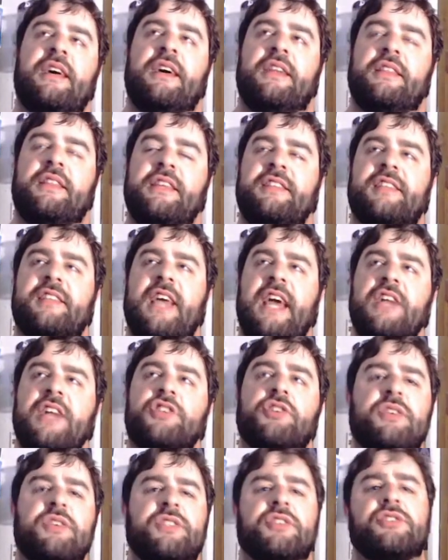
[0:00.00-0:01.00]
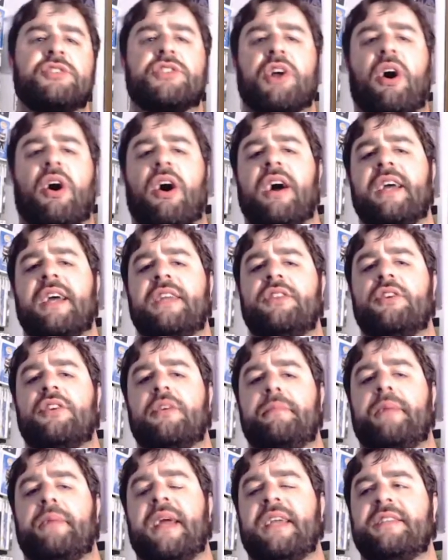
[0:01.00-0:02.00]
These androids are taught in their
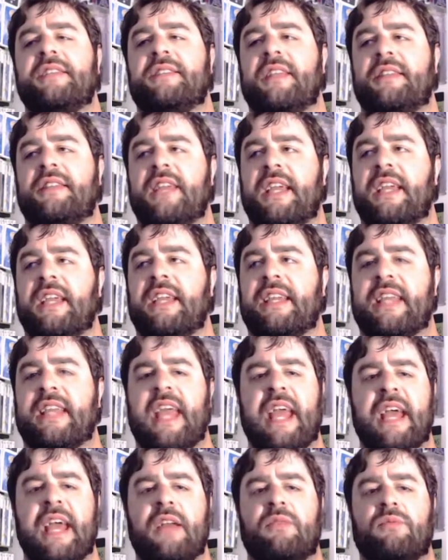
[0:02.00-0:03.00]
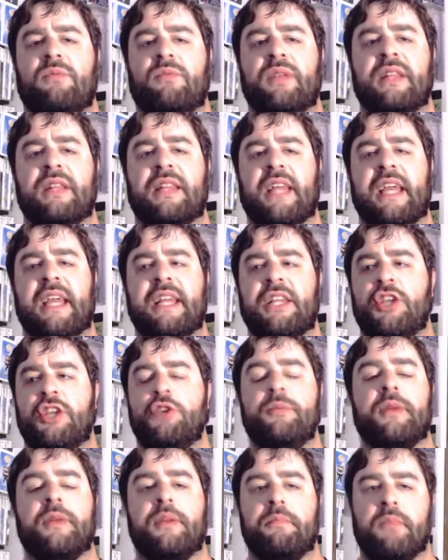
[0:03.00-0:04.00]
base that they can't relate
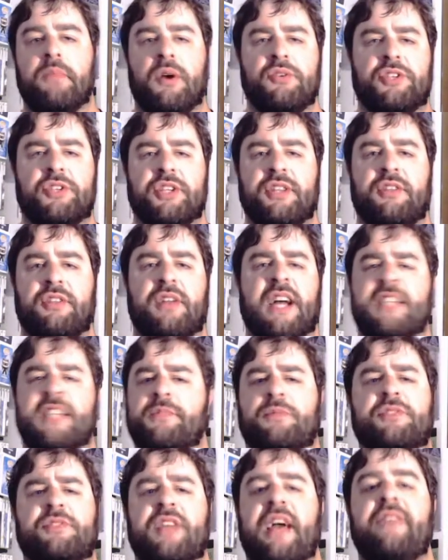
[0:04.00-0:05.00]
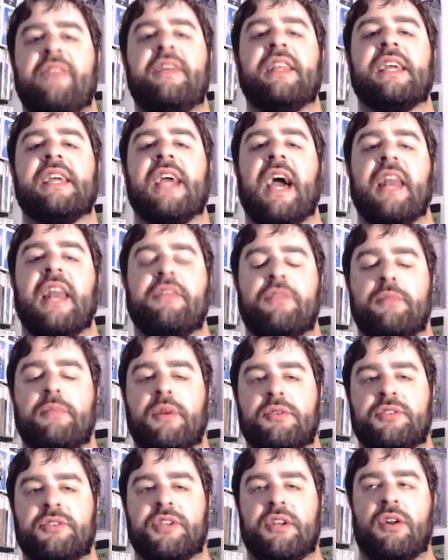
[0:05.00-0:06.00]
human emotion. They're not supposed to have any kind of
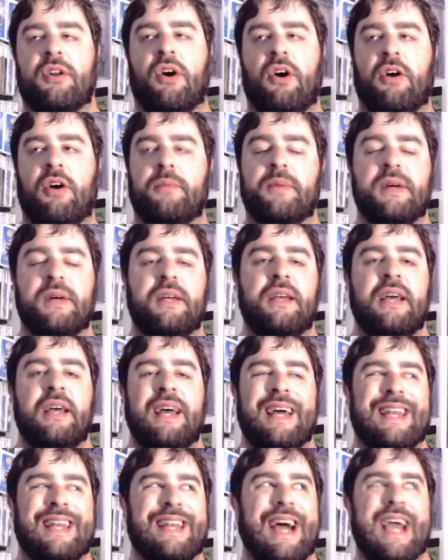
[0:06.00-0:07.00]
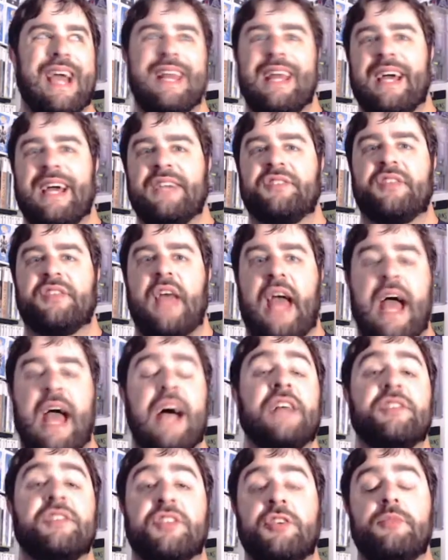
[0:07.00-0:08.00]
emotion at all, but 9S
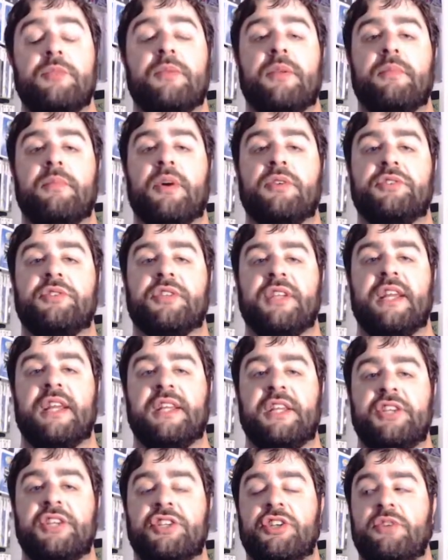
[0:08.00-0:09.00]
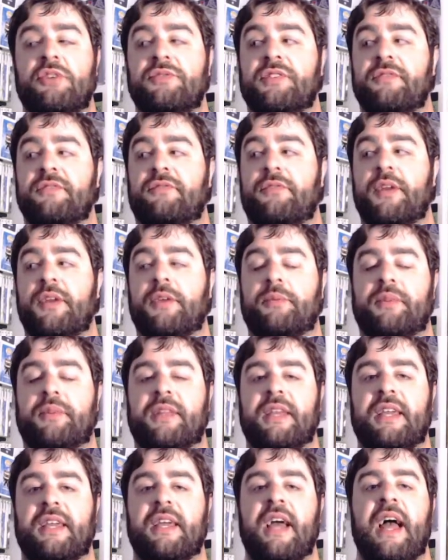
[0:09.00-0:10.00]
has human emotion, and he shows it
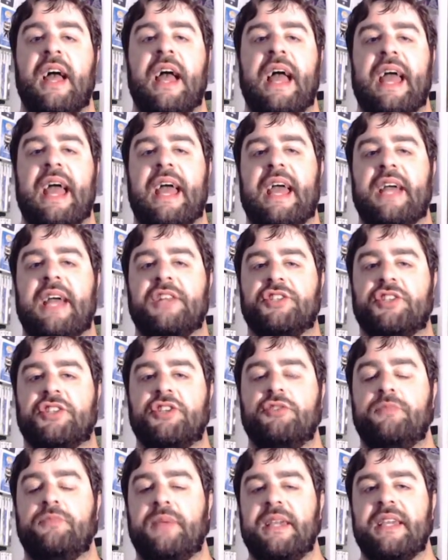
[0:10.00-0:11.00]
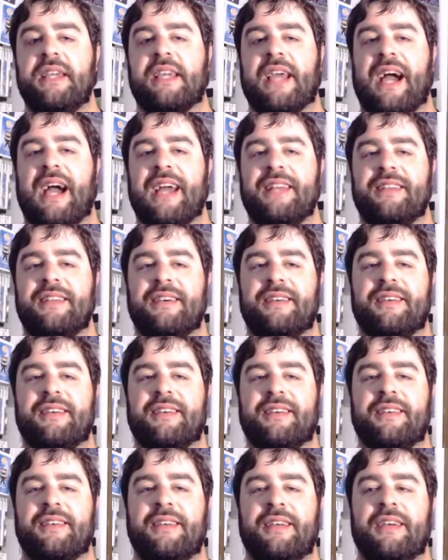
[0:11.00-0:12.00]
frequently, and 2B kind
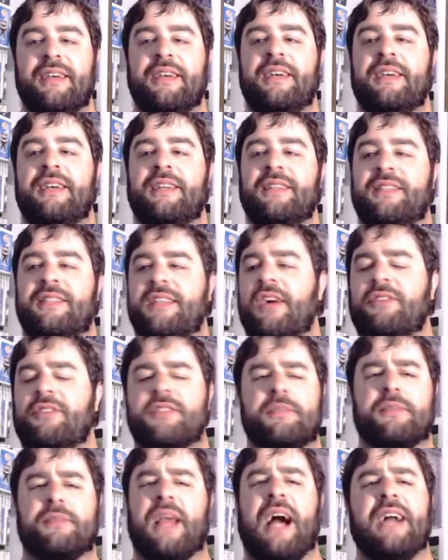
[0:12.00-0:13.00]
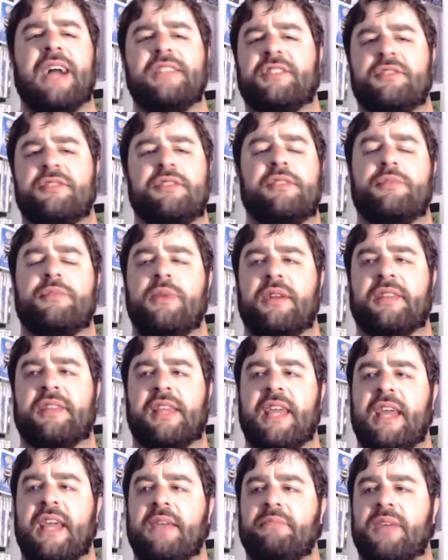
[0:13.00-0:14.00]
of tells them constantly throughout the
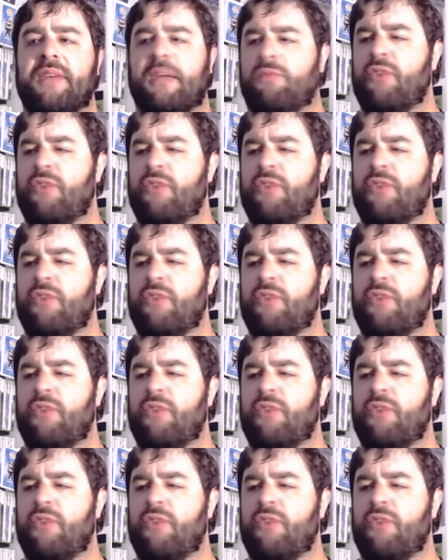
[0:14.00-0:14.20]
game, like, we're